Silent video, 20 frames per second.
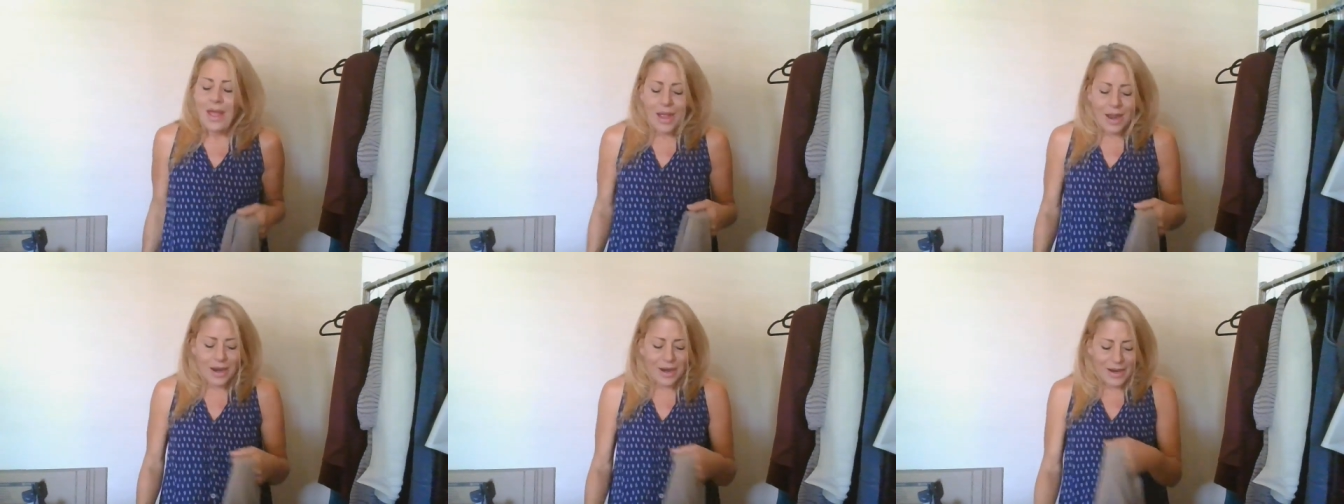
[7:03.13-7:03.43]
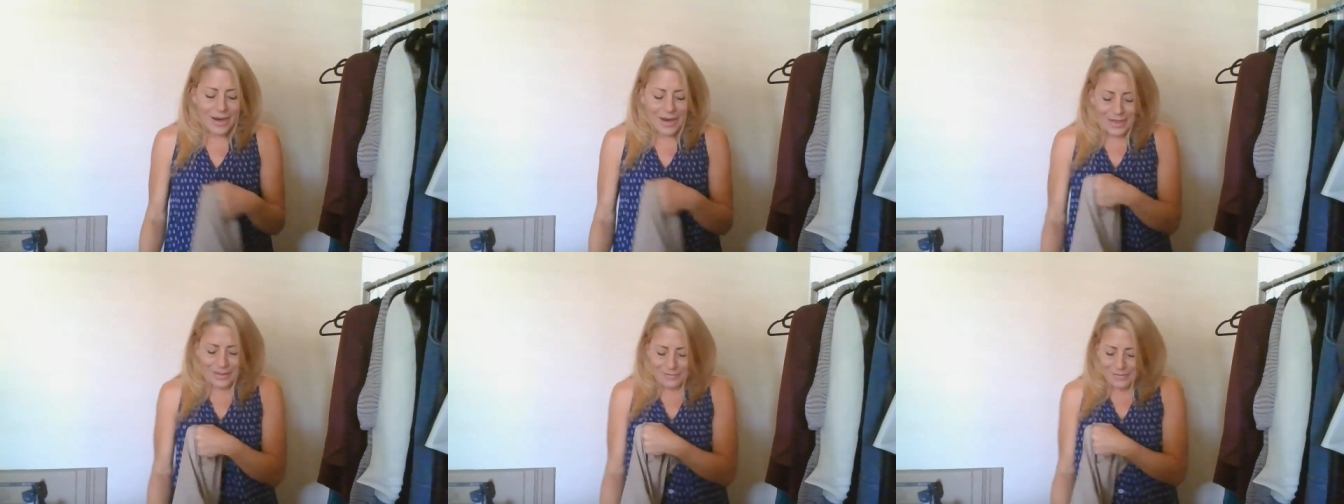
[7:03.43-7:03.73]
All
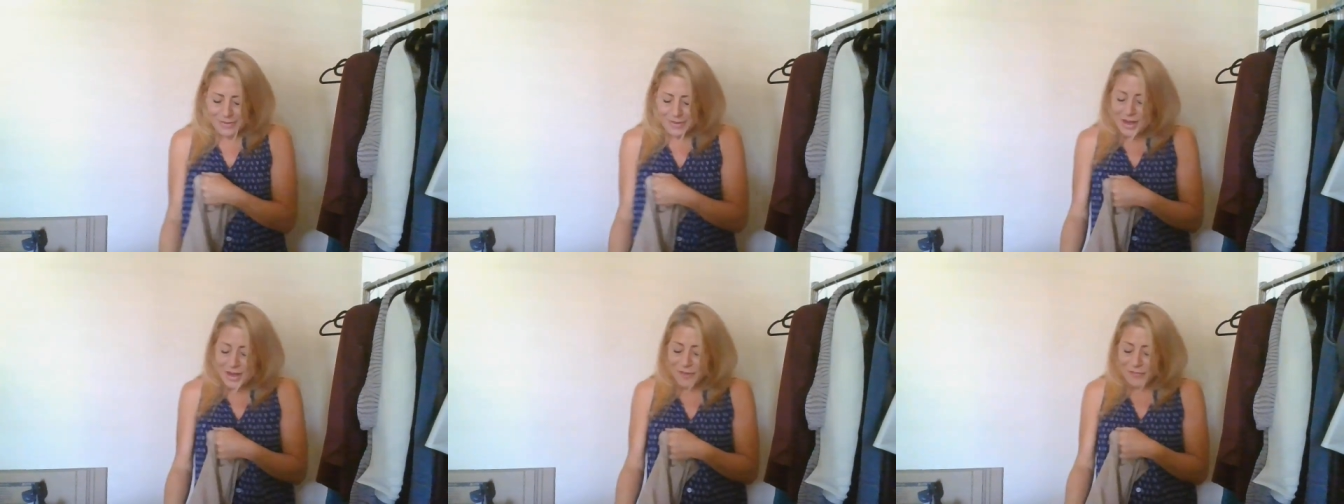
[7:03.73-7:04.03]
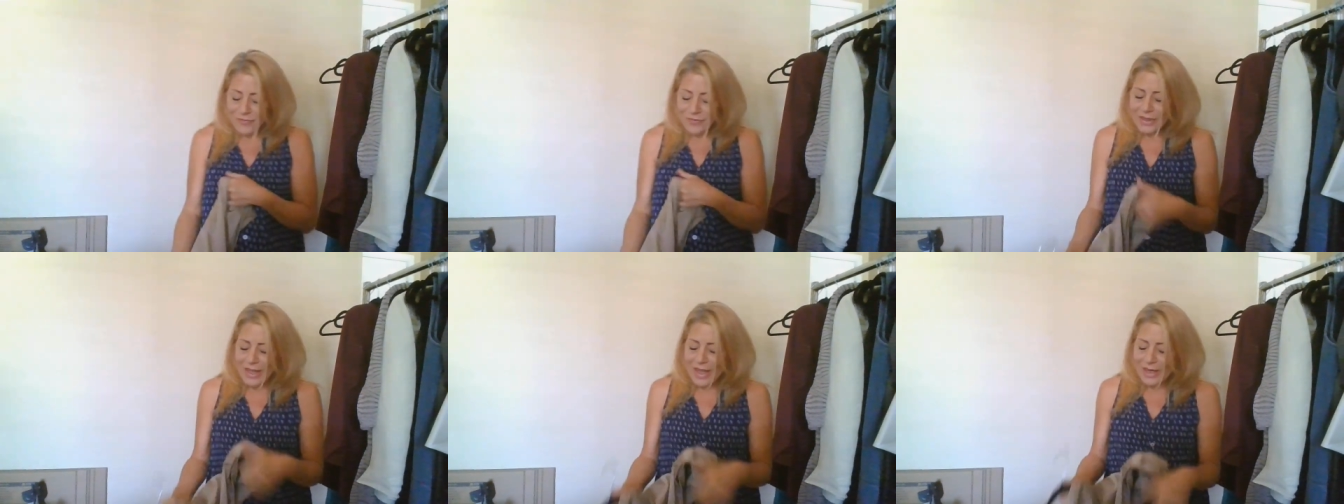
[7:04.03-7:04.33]
right,
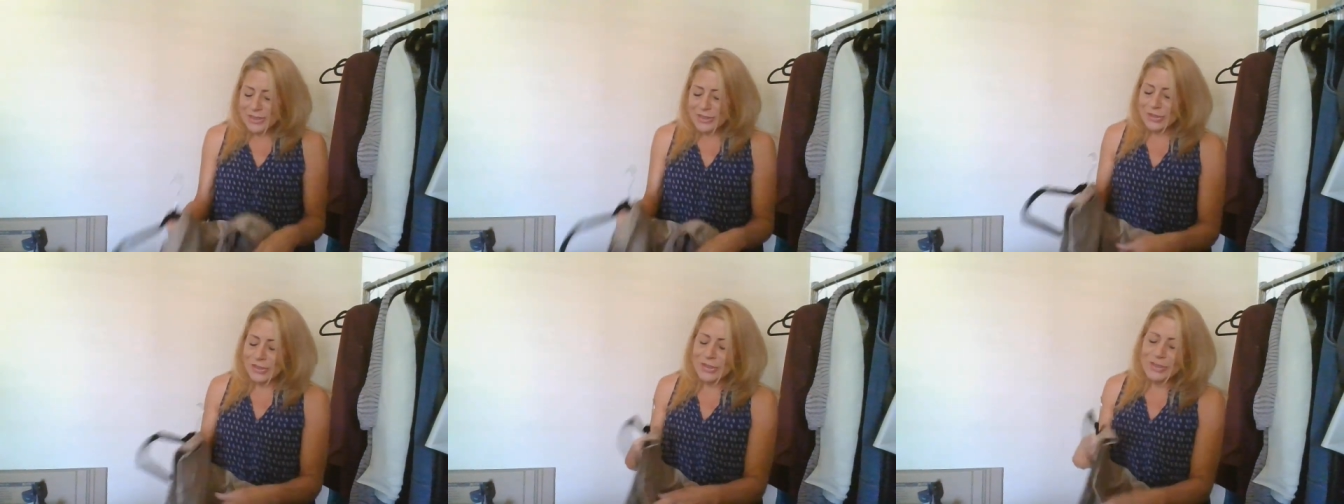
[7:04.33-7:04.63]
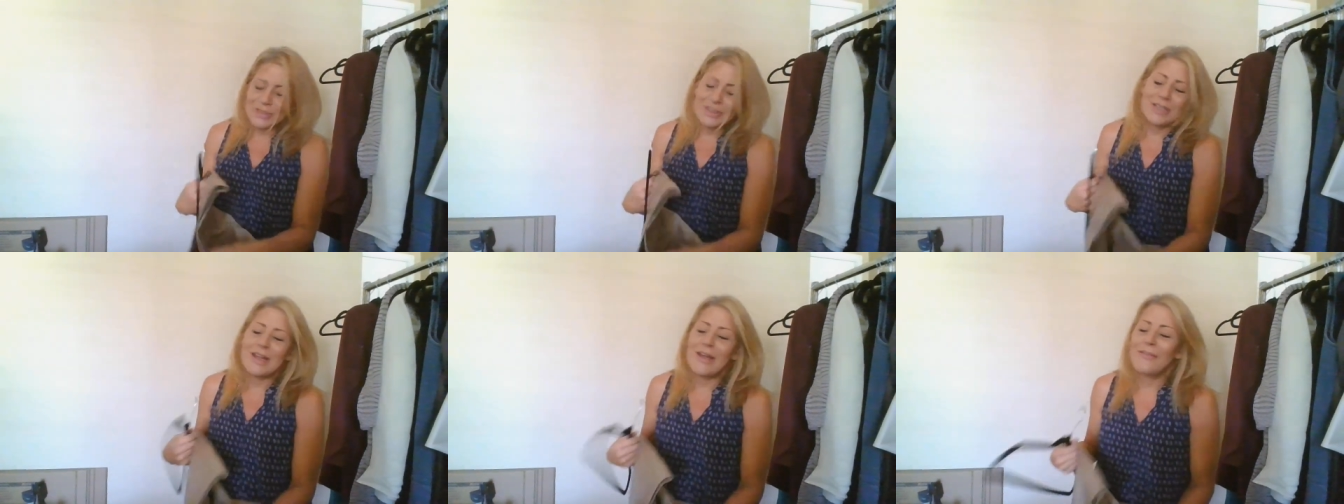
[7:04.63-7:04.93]
enough
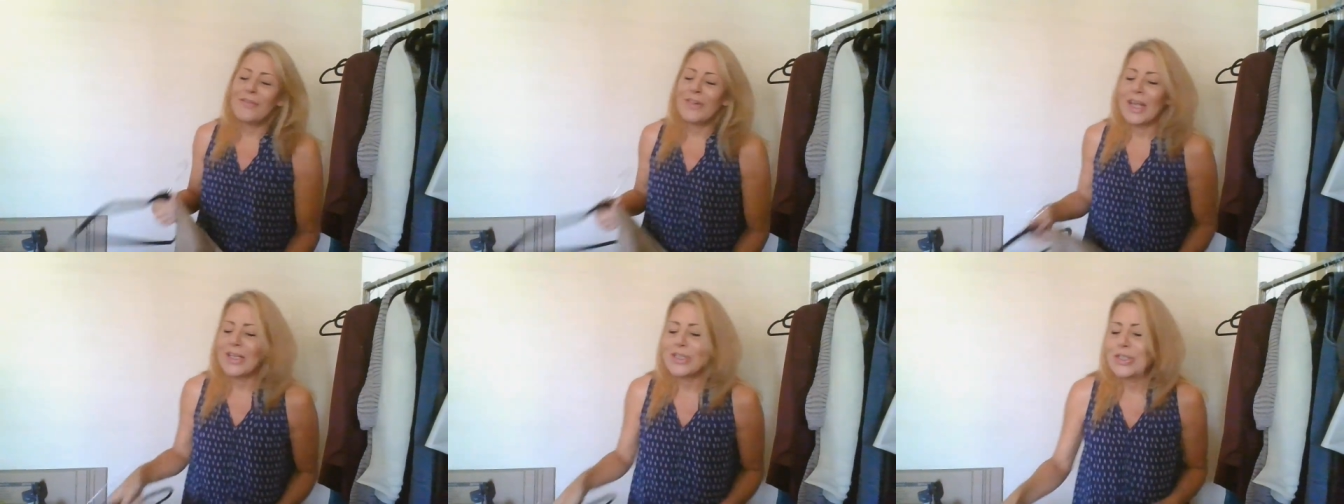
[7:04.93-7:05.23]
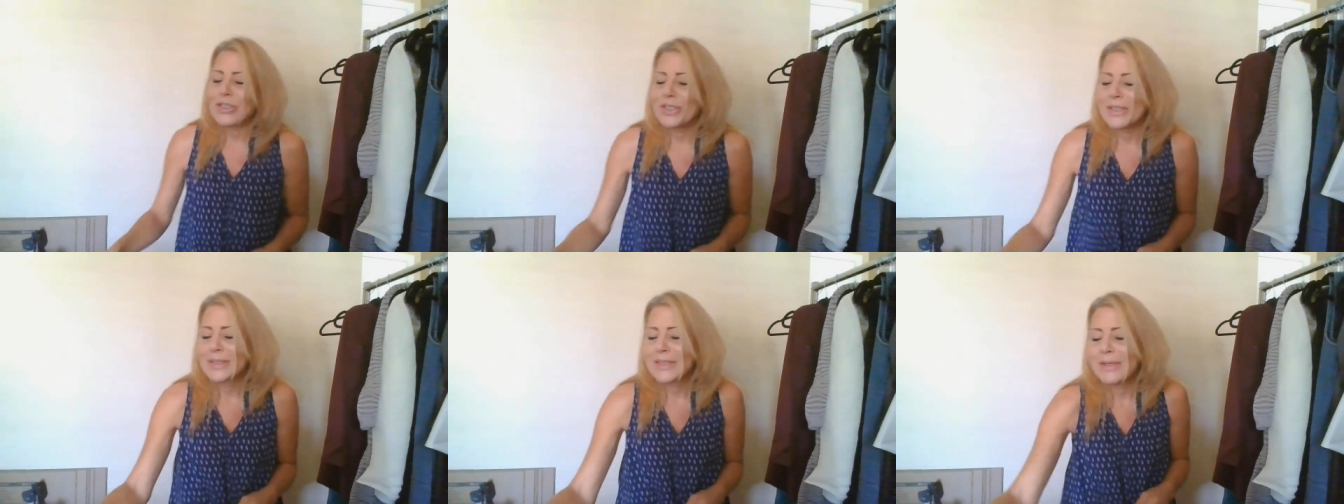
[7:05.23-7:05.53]
lectures, enough
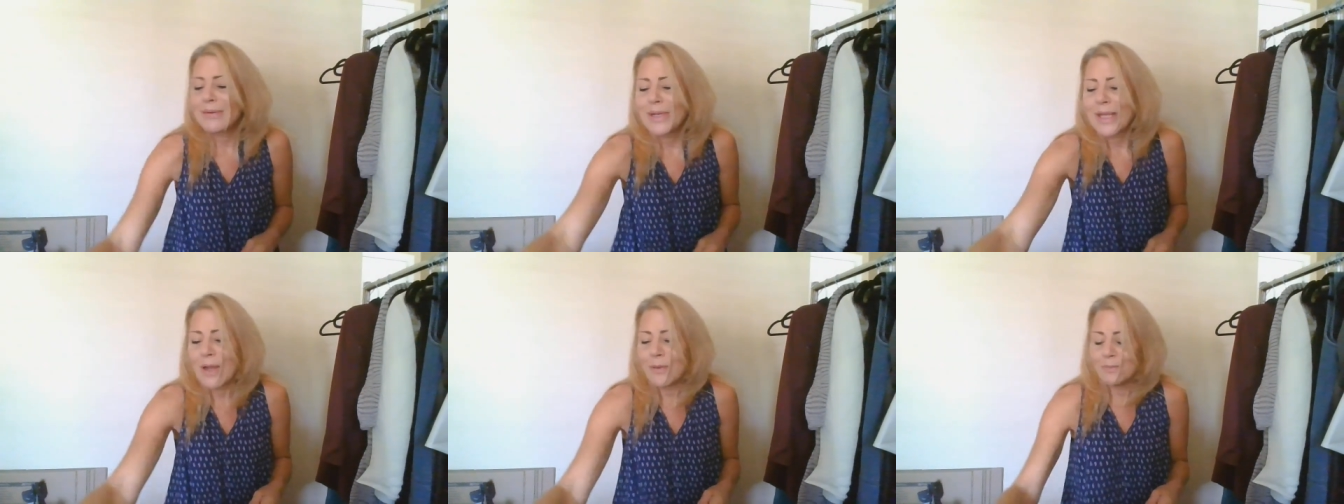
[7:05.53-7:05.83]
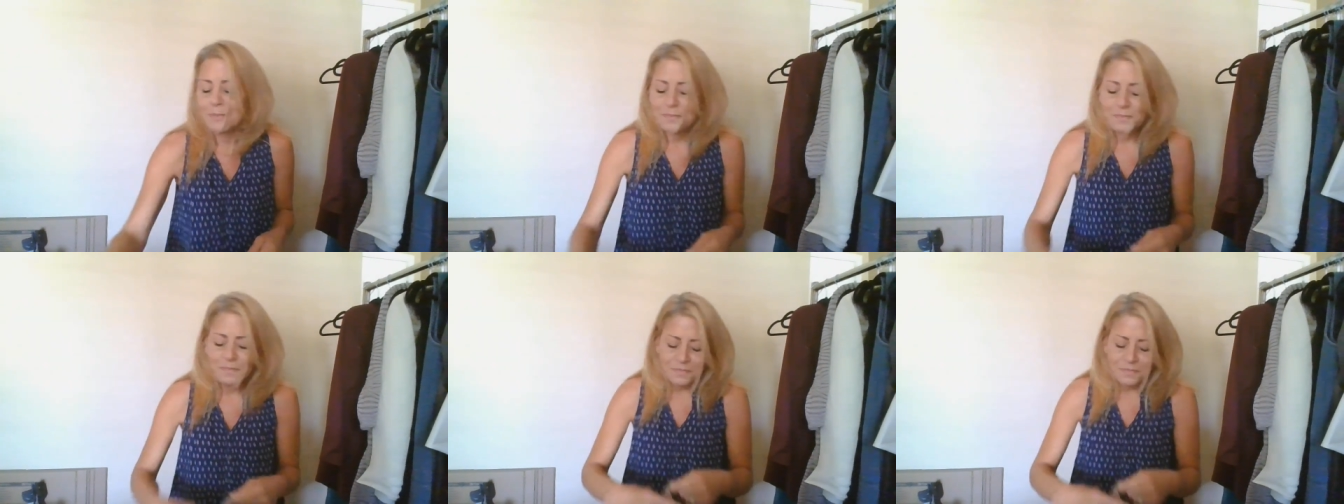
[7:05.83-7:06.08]
lectures. Here we go.